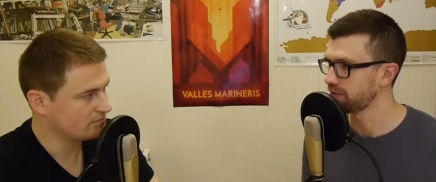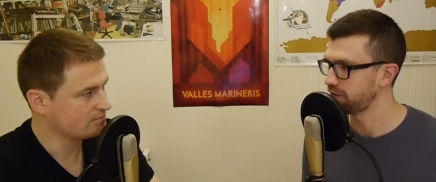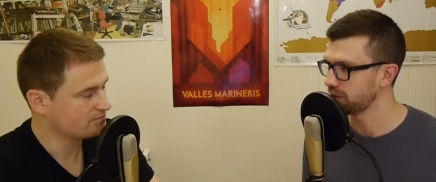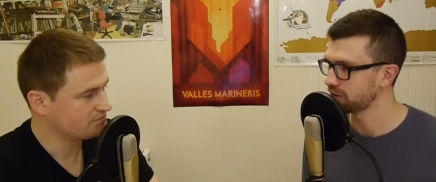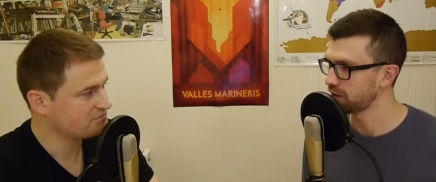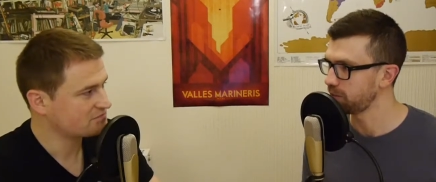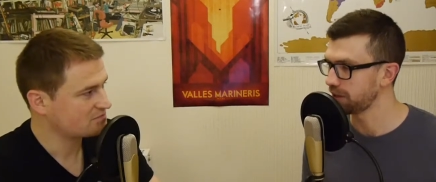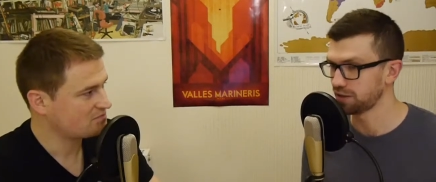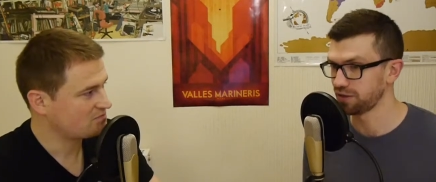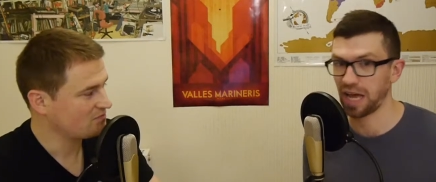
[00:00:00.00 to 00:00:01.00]
Speaker 1: of a filter
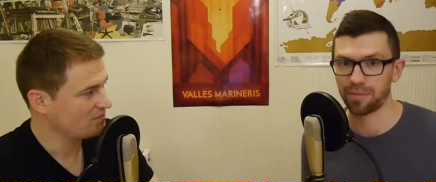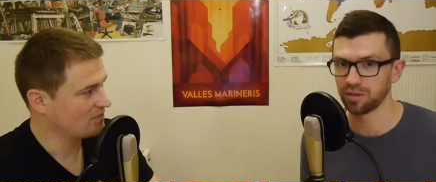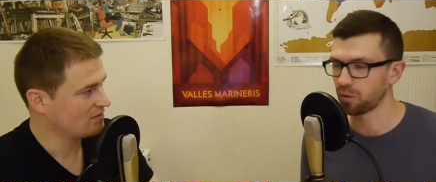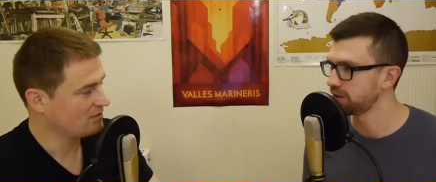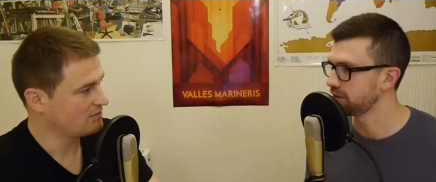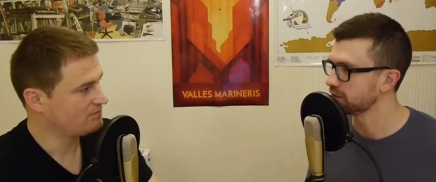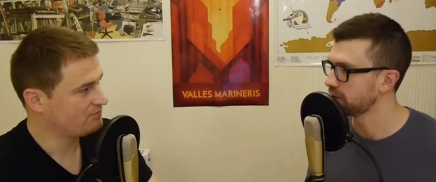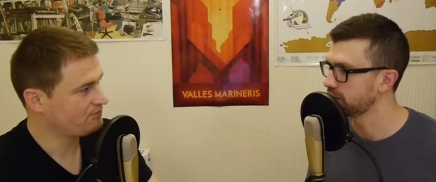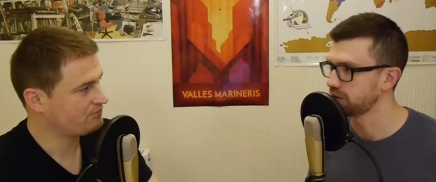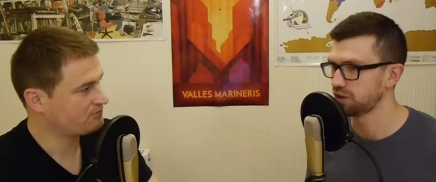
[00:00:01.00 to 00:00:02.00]
because if it's happened twice in our
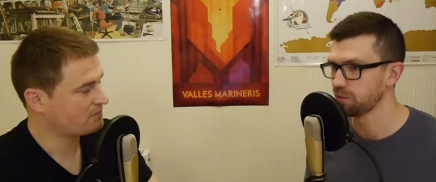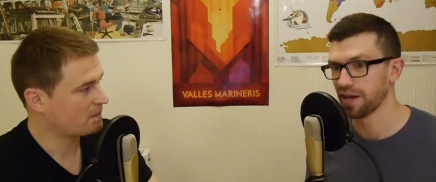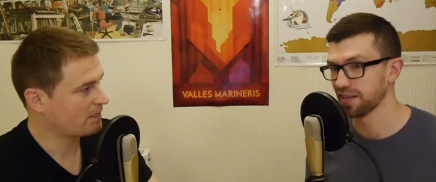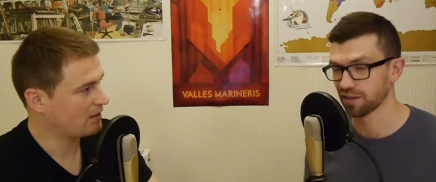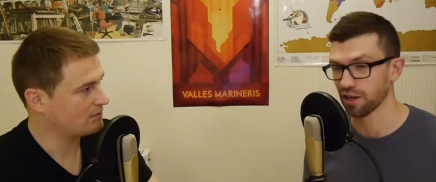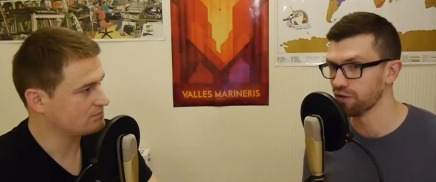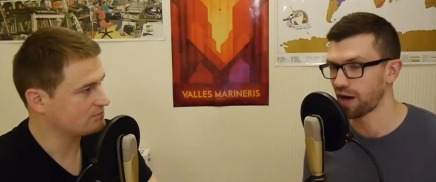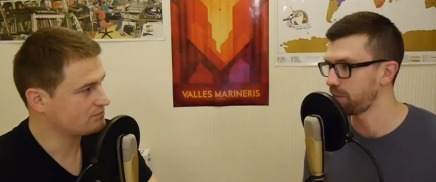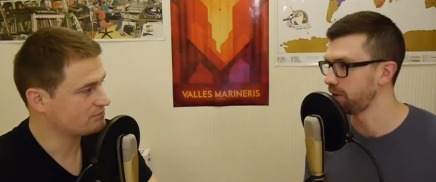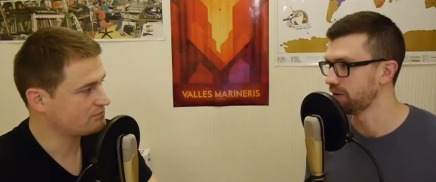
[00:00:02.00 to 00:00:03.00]
solar system, it's going to have
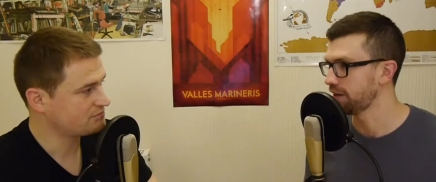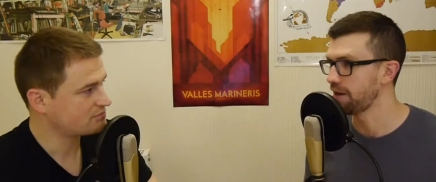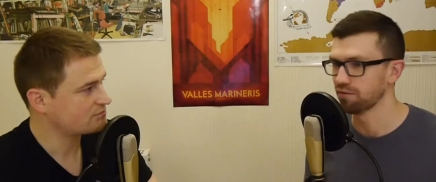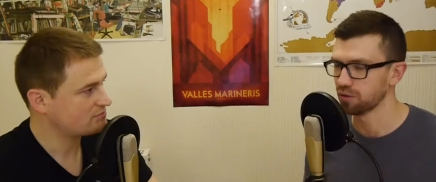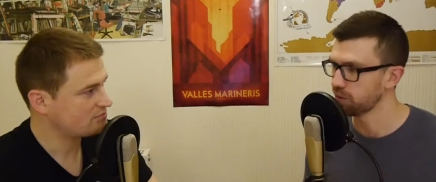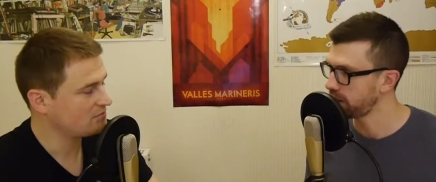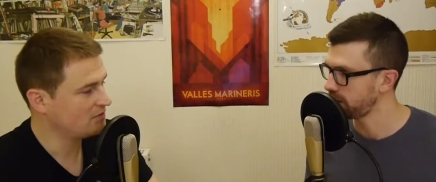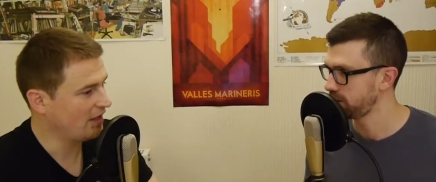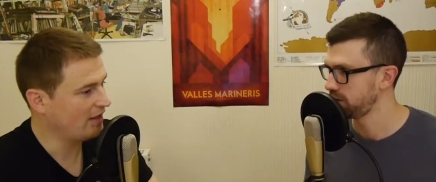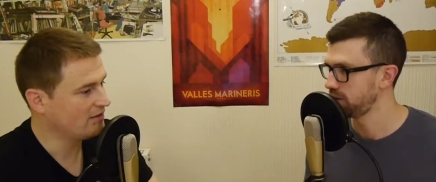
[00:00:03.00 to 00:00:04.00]
happened everywhere.
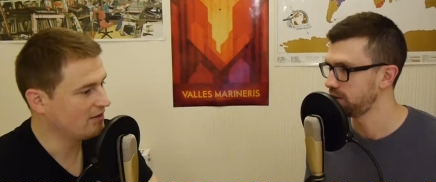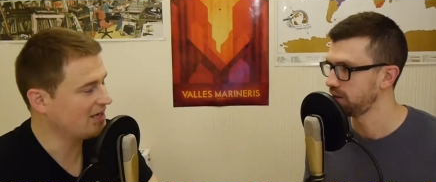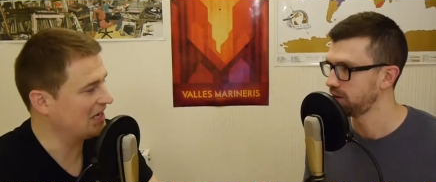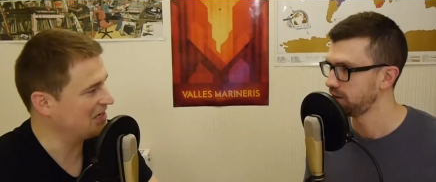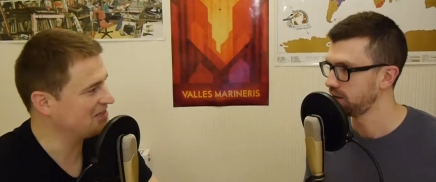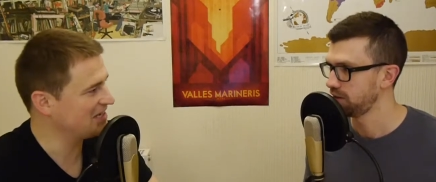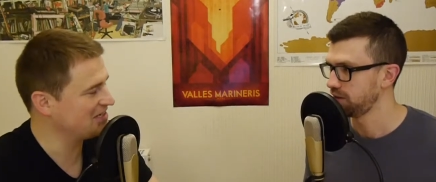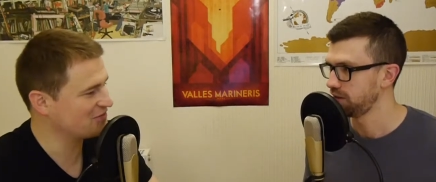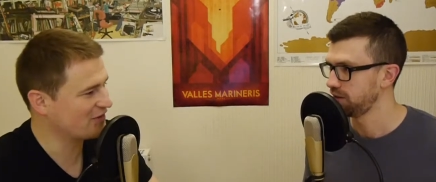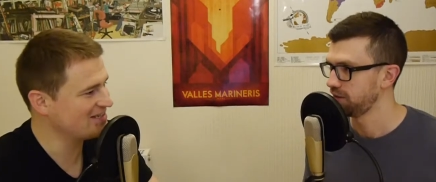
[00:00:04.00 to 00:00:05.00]
Yeah,
Speaker 2: he, he,
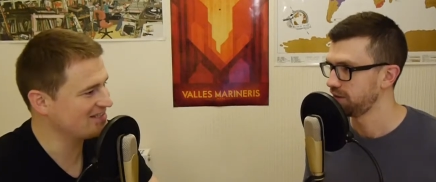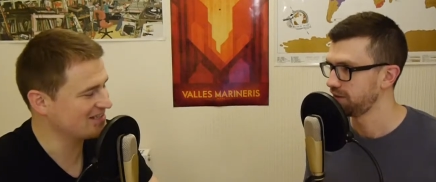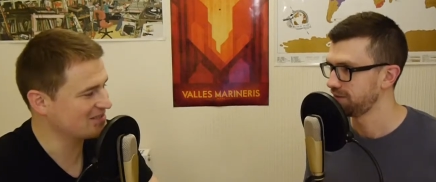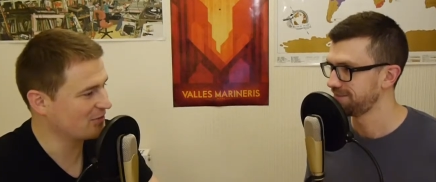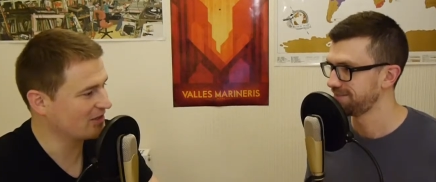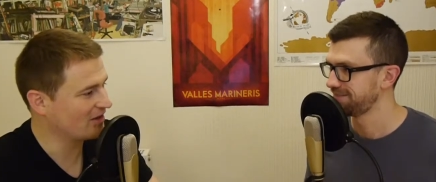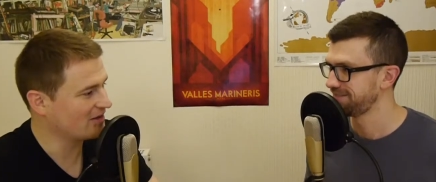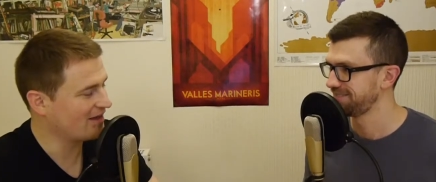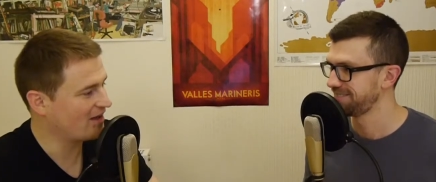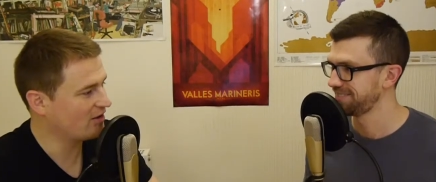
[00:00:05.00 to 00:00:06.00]
he's phrased it as something
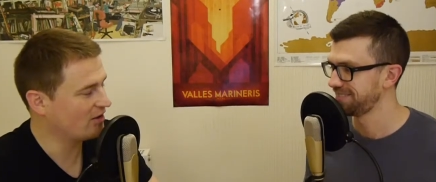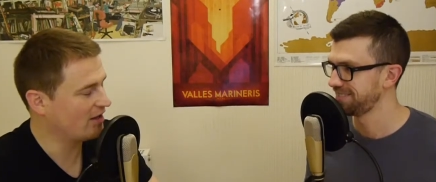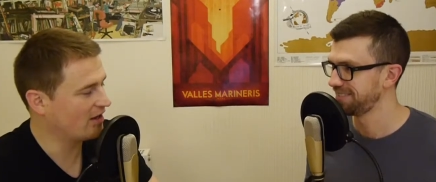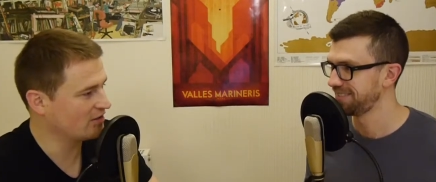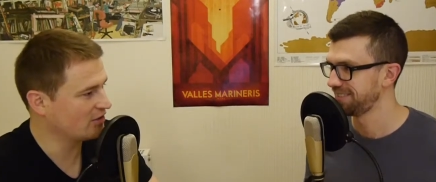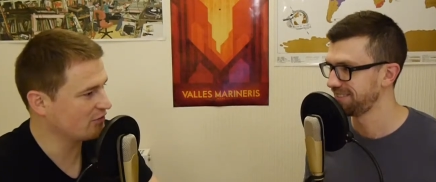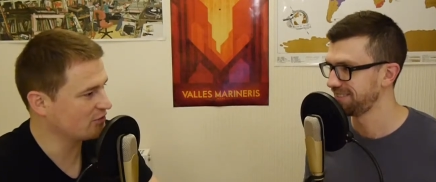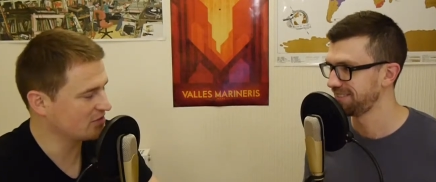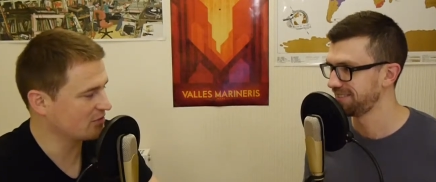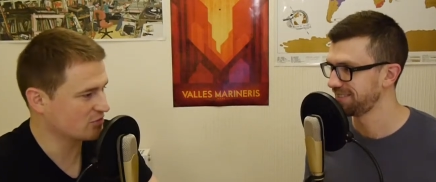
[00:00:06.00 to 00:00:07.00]
like that. I don't know if it
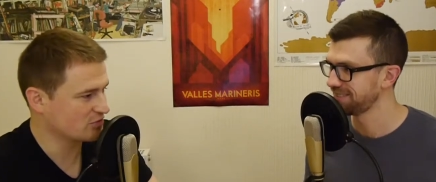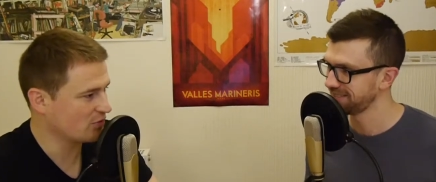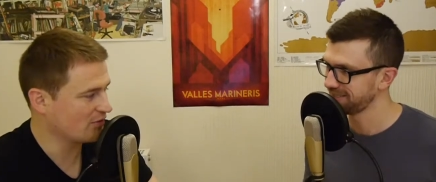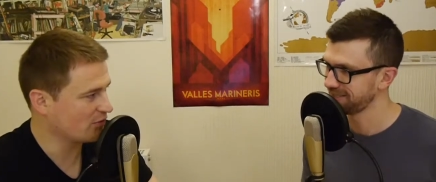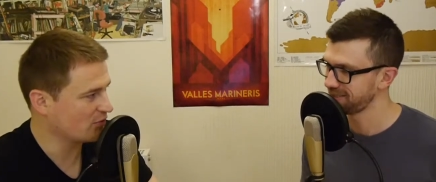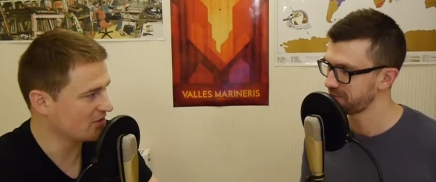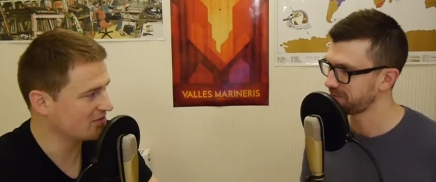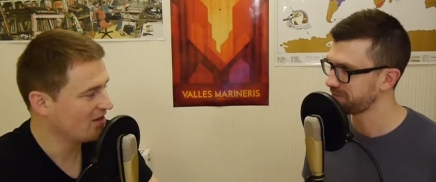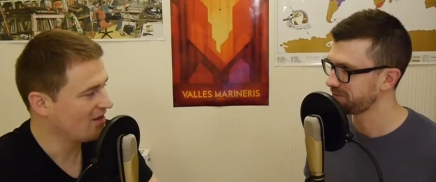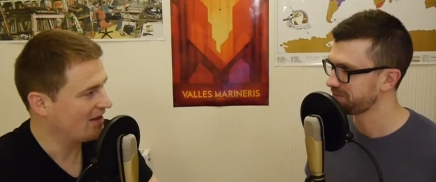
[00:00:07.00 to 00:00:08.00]
was Nick Bostrom, whoever it was.
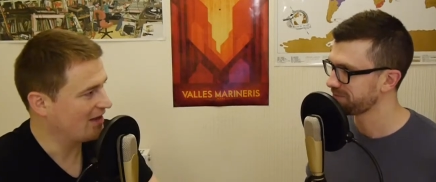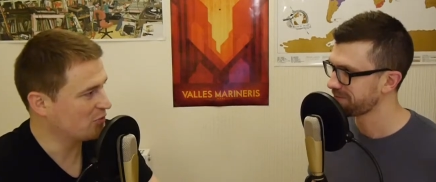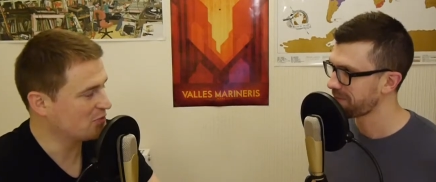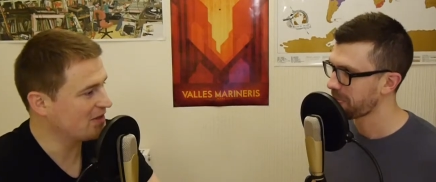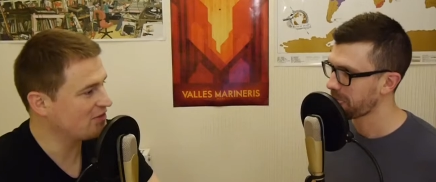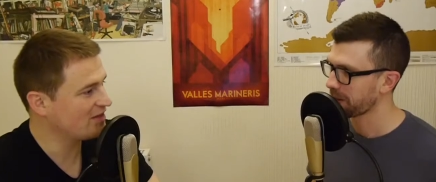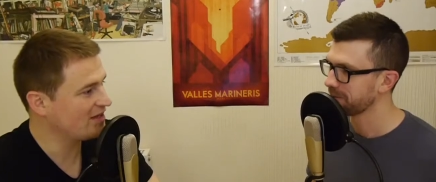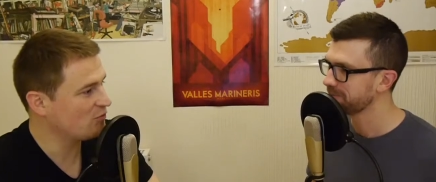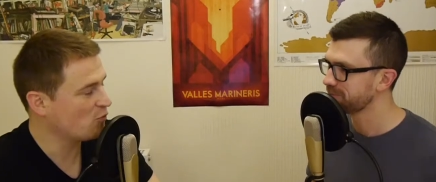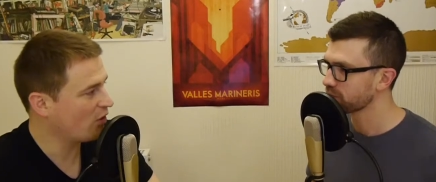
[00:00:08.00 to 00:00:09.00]
It would be
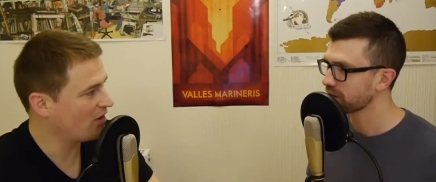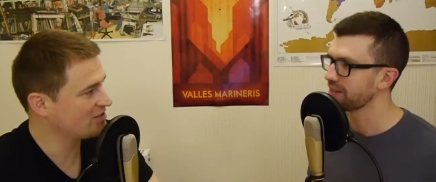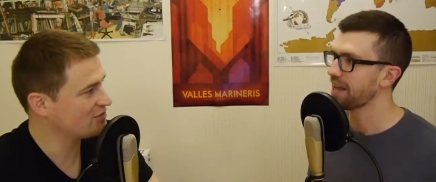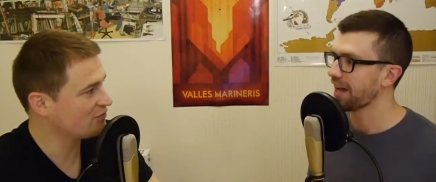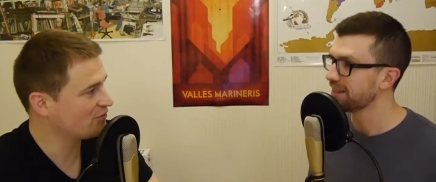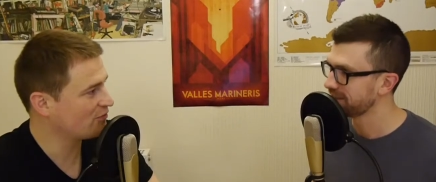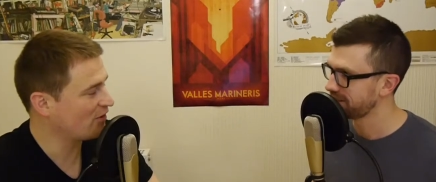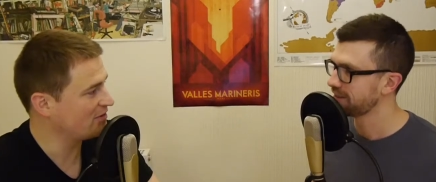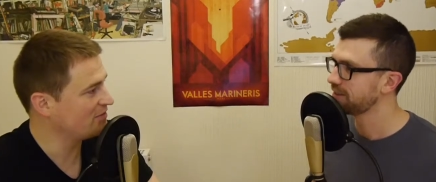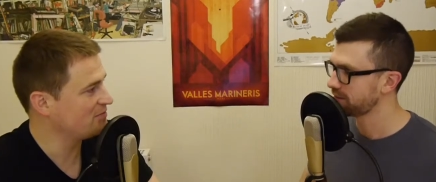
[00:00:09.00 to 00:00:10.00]
the worst yeah. front